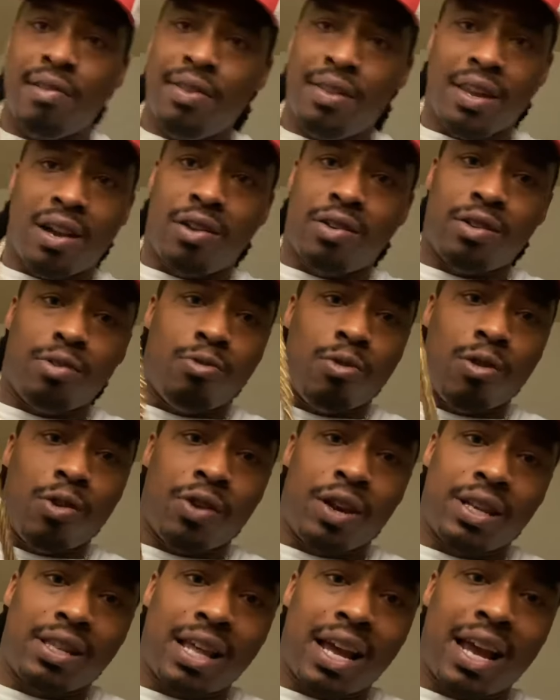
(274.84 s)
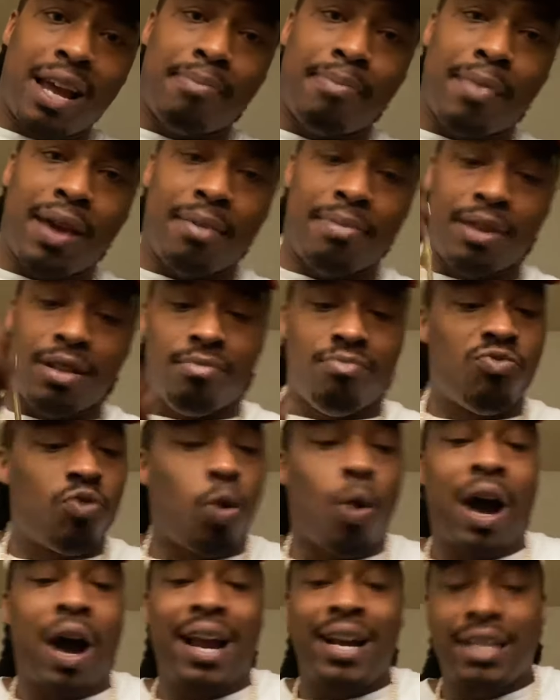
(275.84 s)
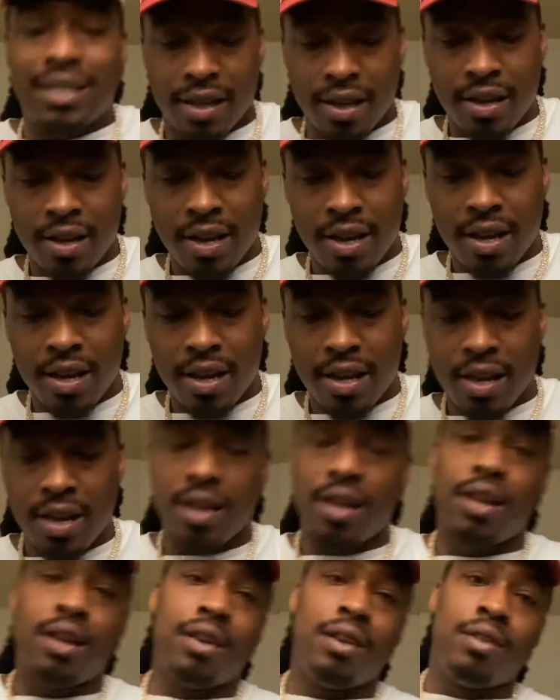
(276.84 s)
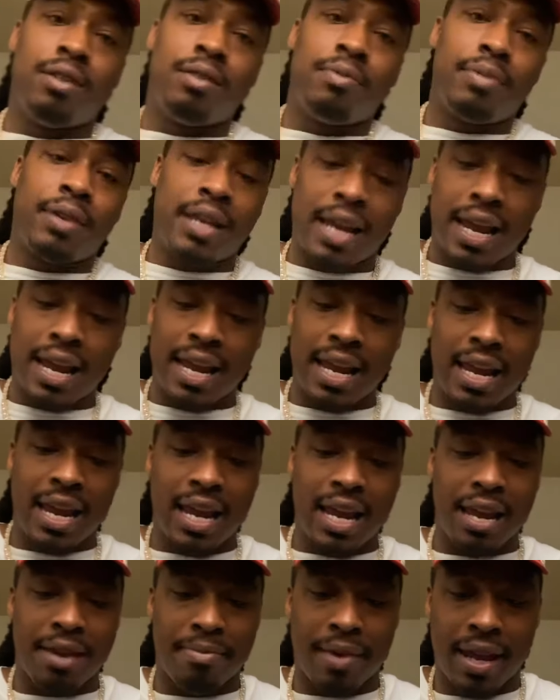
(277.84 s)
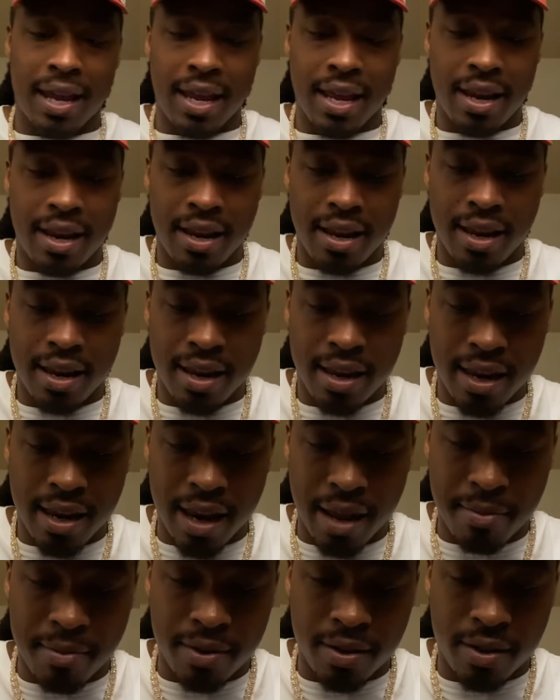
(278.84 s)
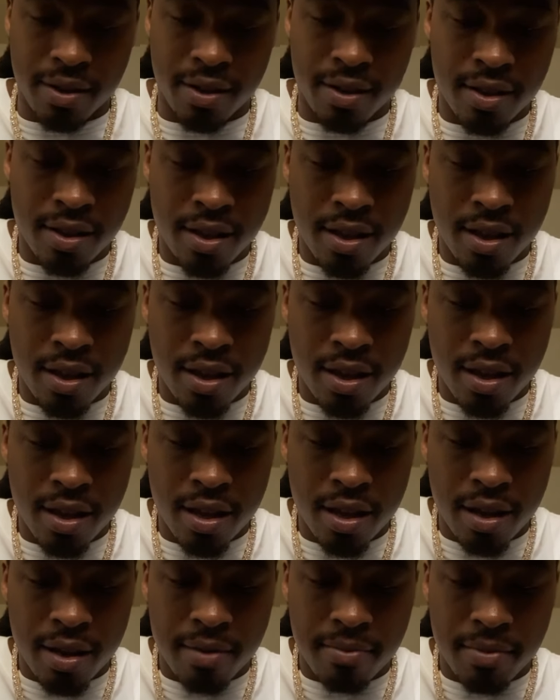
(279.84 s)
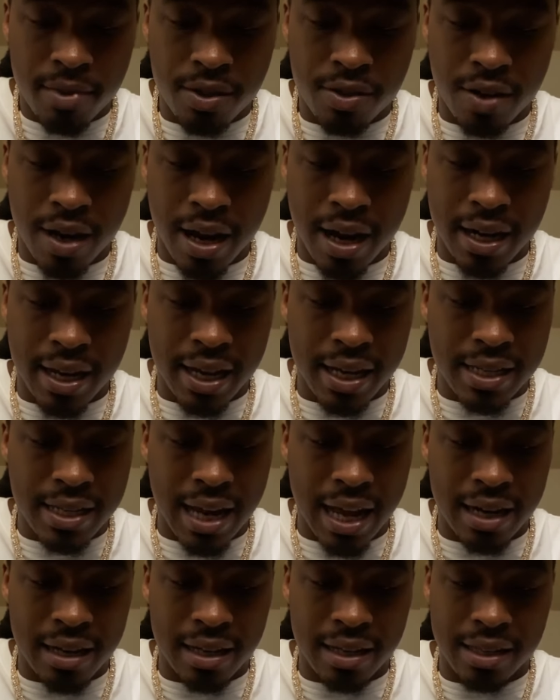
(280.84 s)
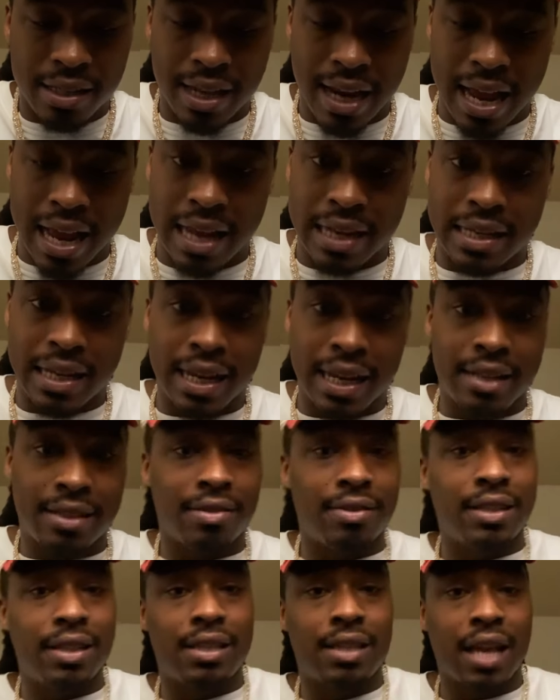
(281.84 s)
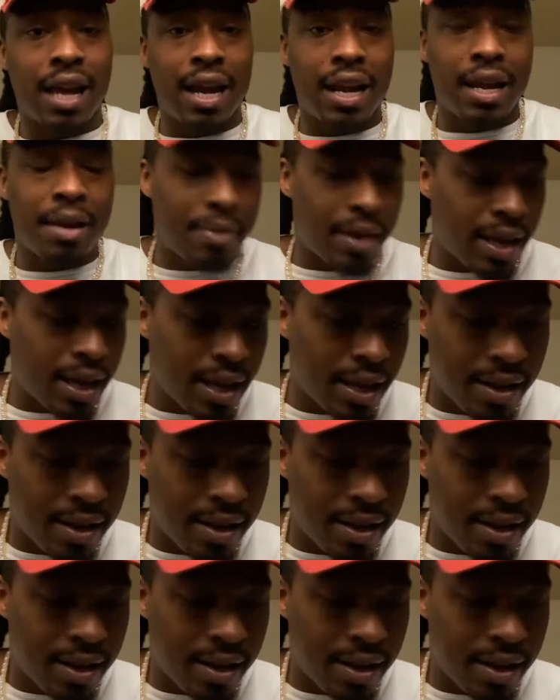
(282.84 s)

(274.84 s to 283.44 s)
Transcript: I only wore this thing maybe twice. Uh, yeah, it hit, man. I'm going to try to get y'all a little shine test on this thing, man.